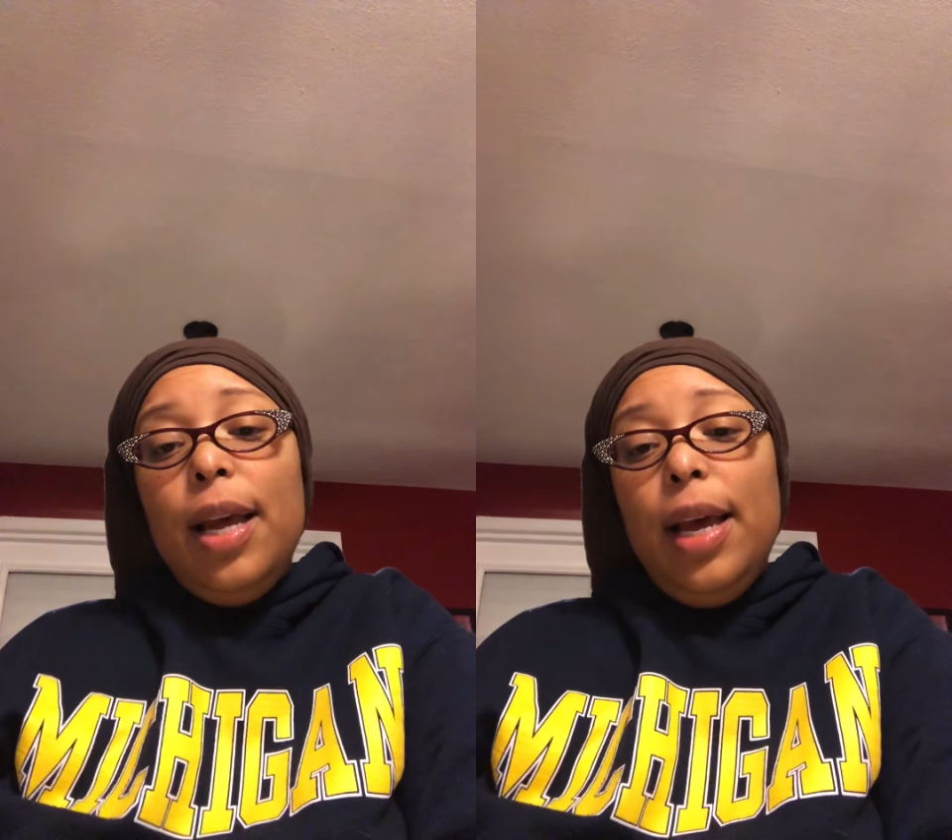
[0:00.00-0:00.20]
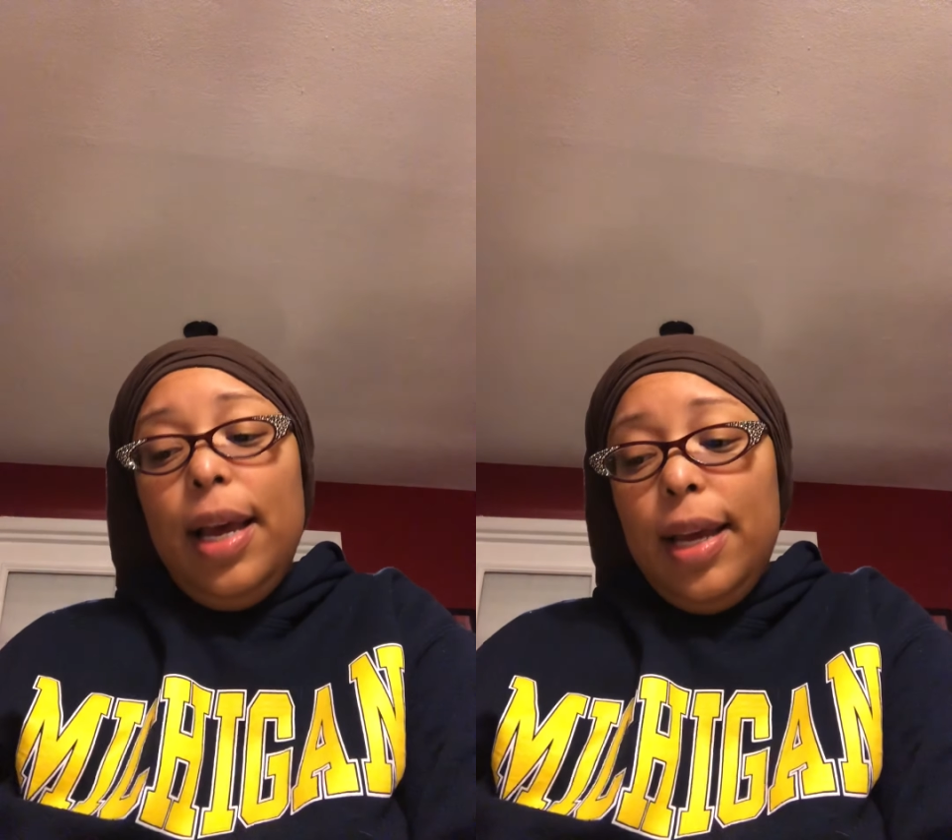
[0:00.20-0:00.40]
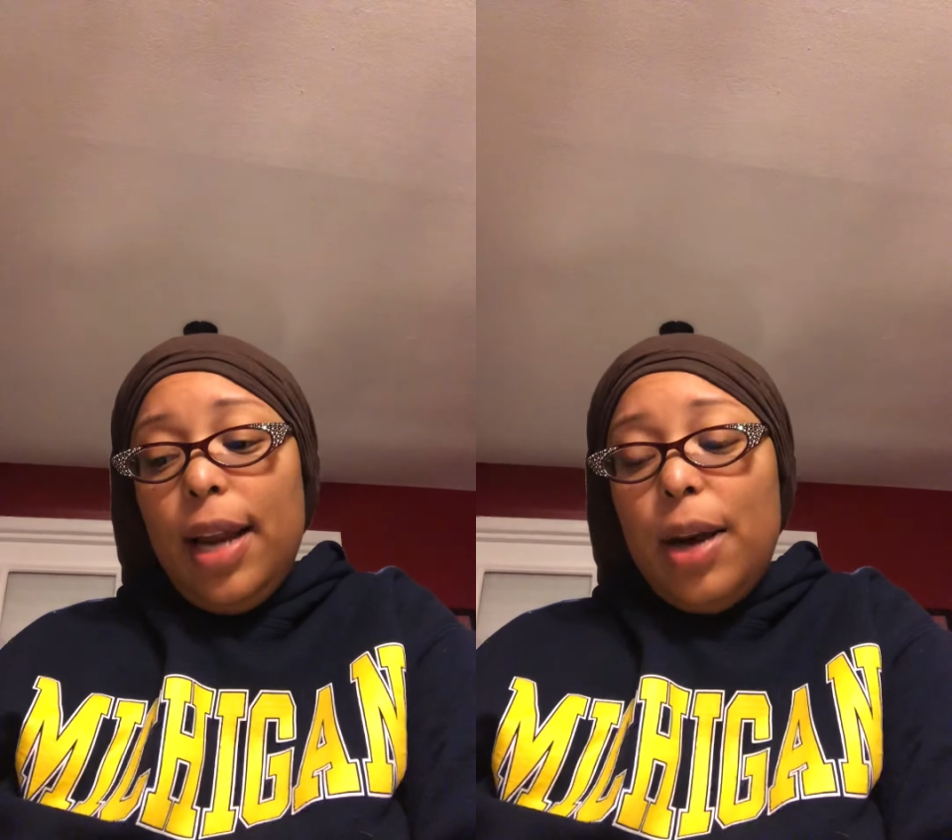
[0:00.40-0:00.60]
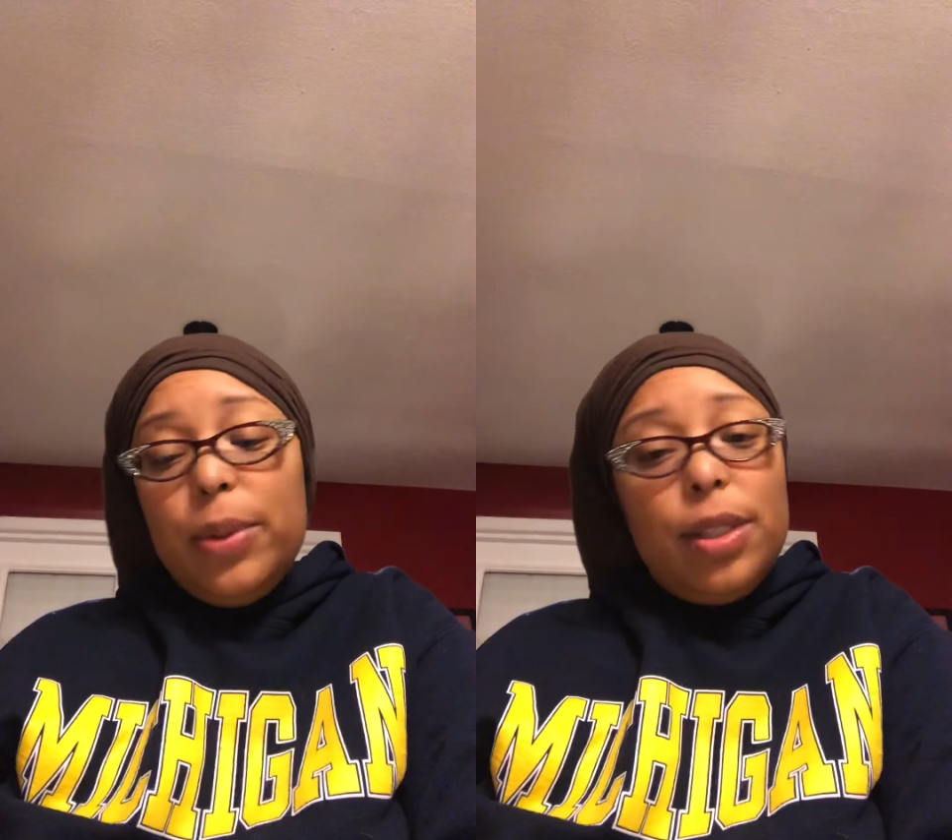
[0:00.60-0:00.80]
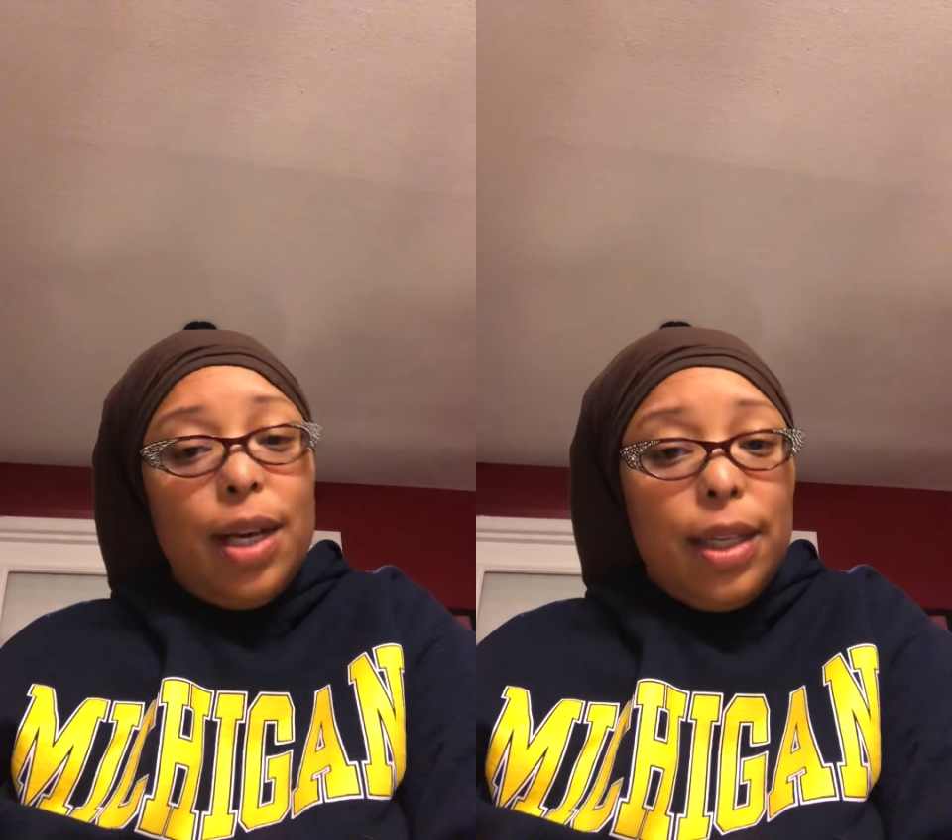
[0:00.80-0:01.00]
And I was
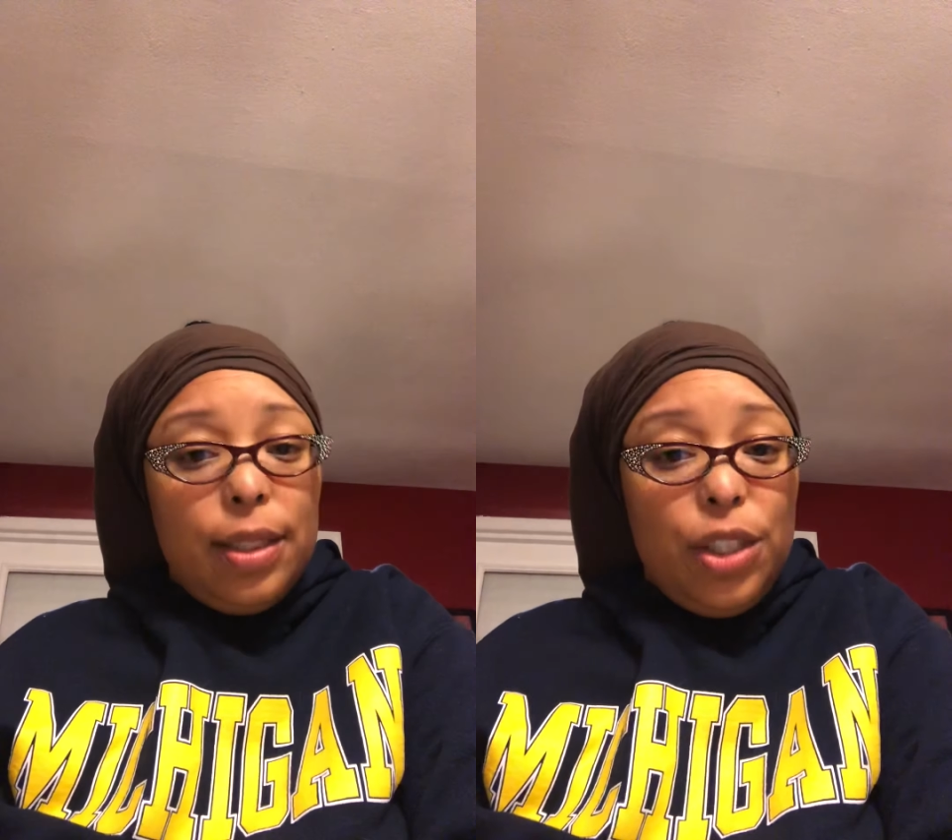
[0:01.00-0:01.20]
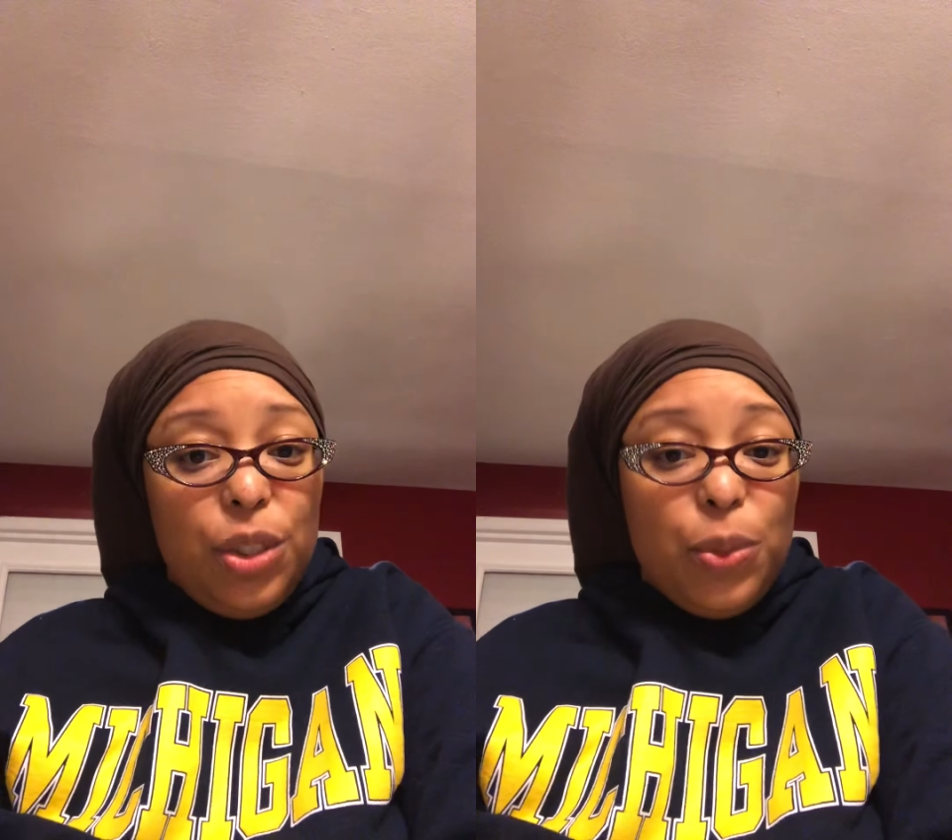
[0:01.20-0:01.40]
talking to